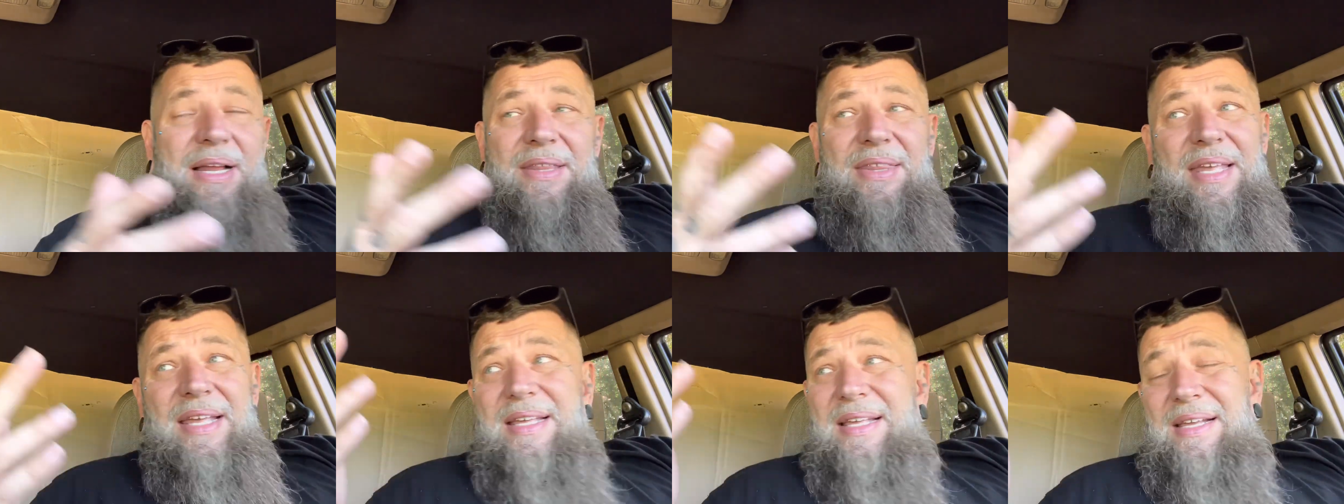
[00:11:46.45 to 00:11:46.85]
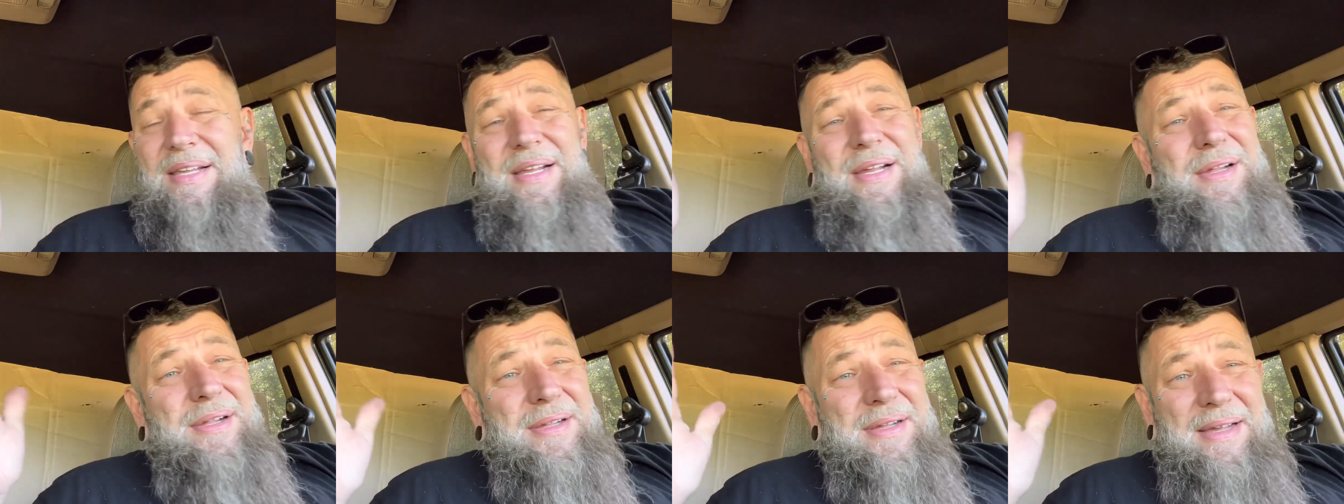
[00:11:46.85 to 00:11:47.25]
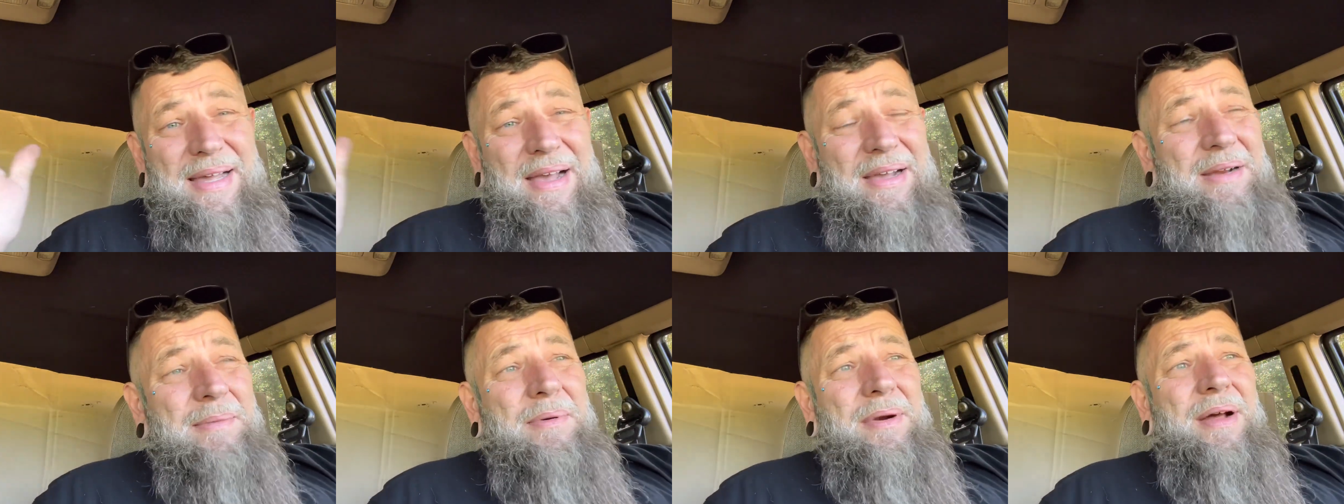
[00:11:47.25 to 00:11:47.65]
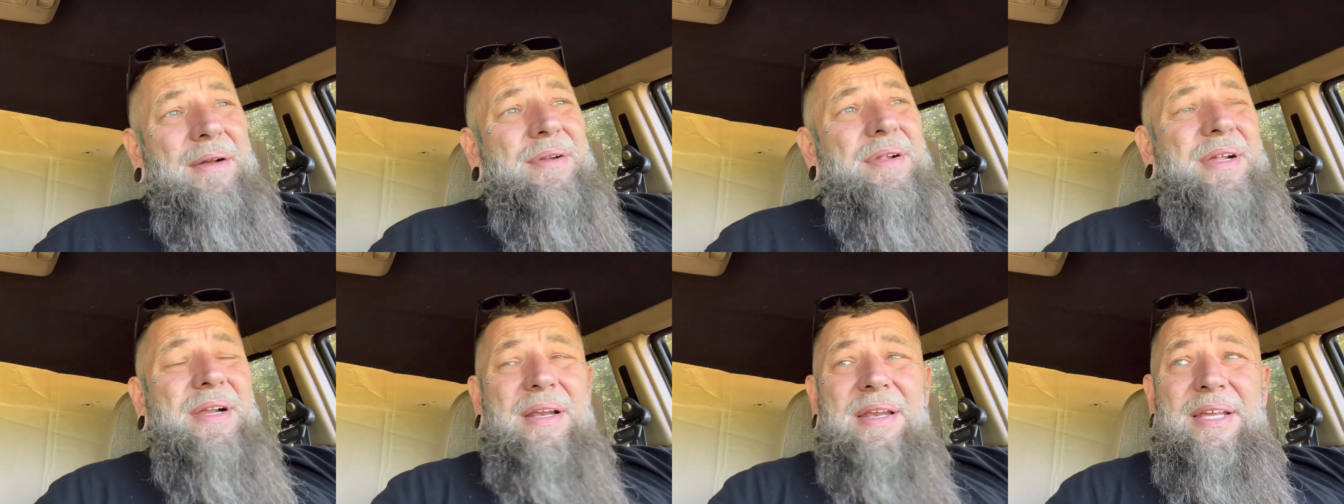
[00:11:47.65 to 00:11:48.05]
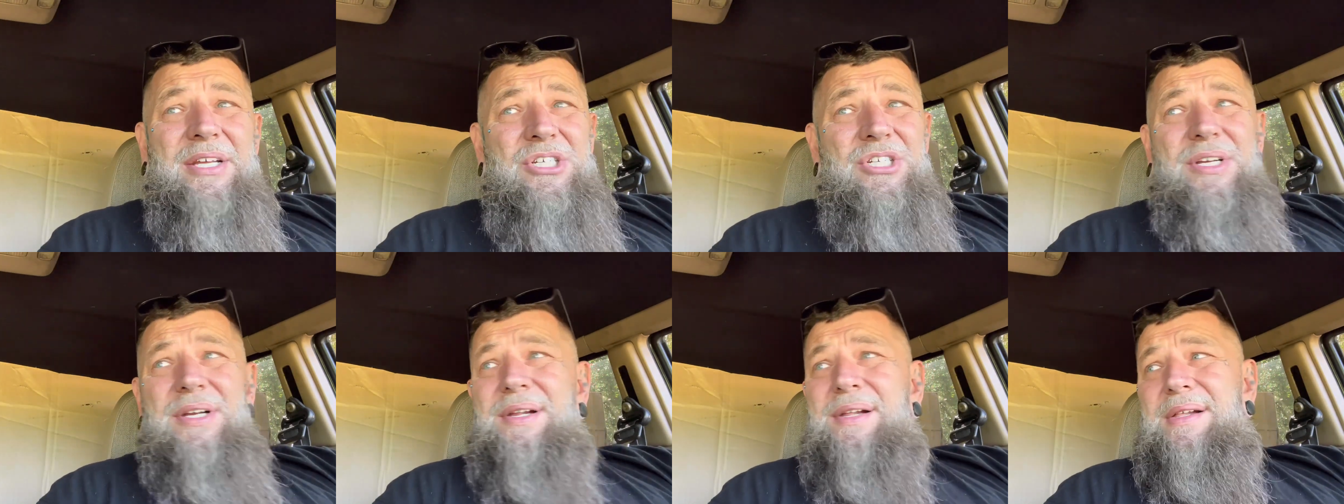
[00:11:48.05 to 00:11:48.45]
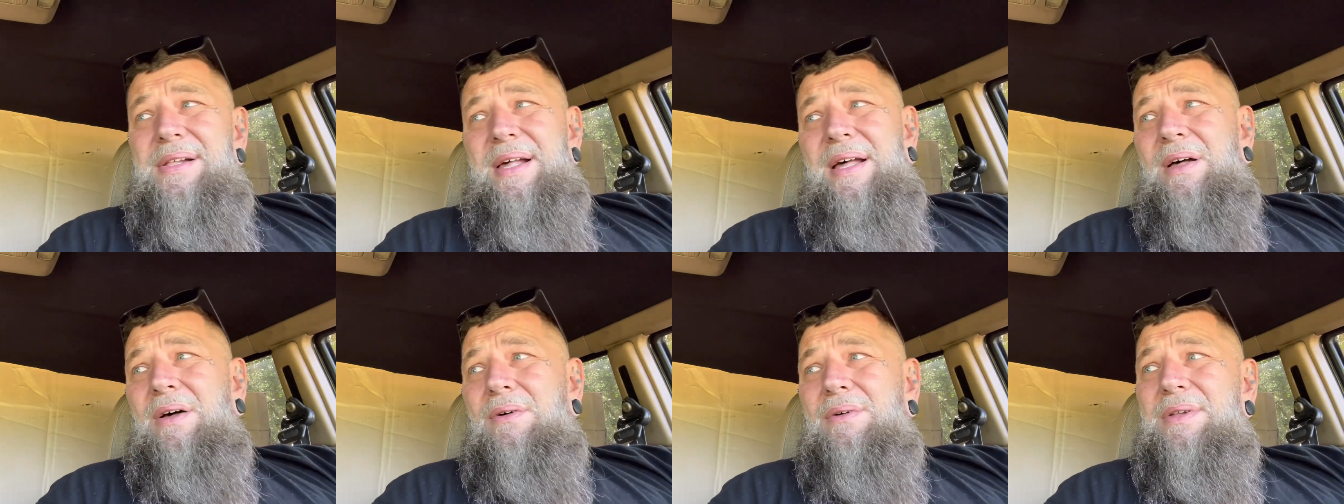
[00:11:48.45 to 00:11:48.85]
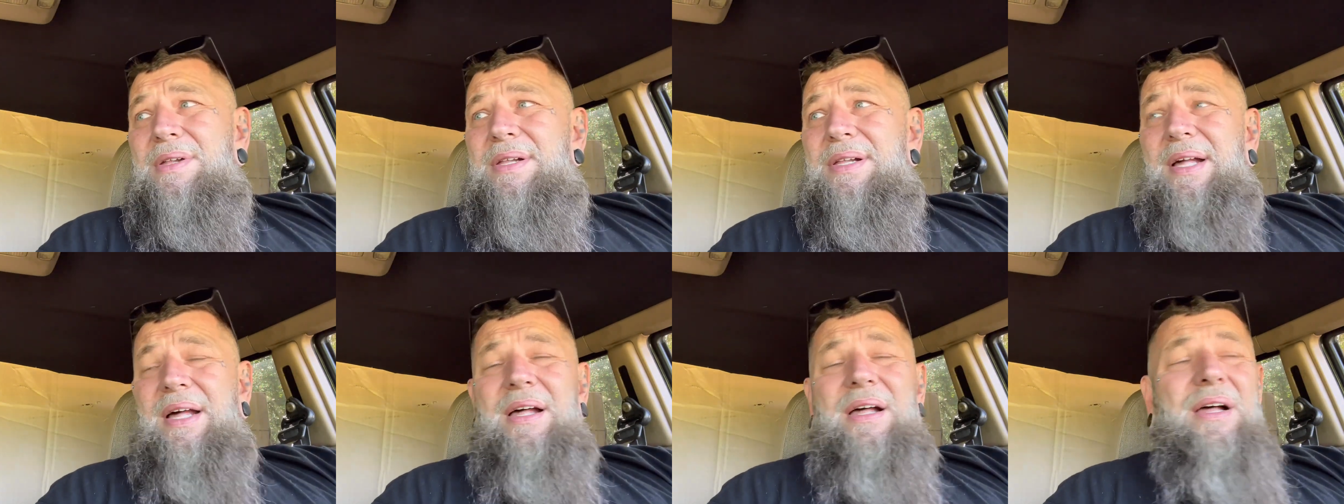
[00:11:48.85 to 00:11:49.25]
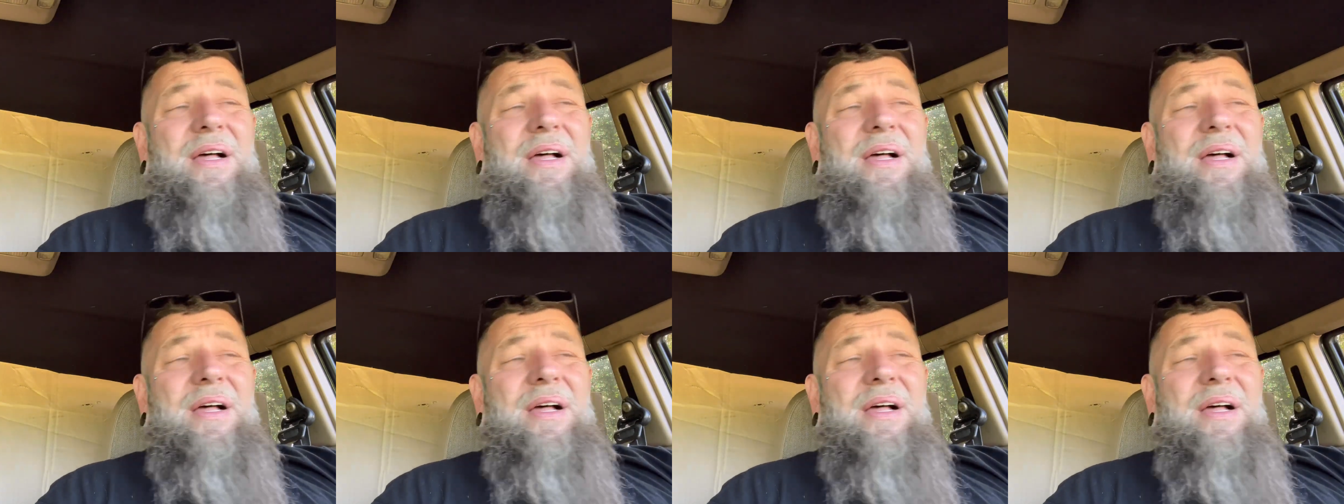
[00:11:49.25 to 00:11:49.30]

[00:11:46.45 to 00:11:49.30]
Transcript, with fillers: I think this how you pronounce it. Lishen cells.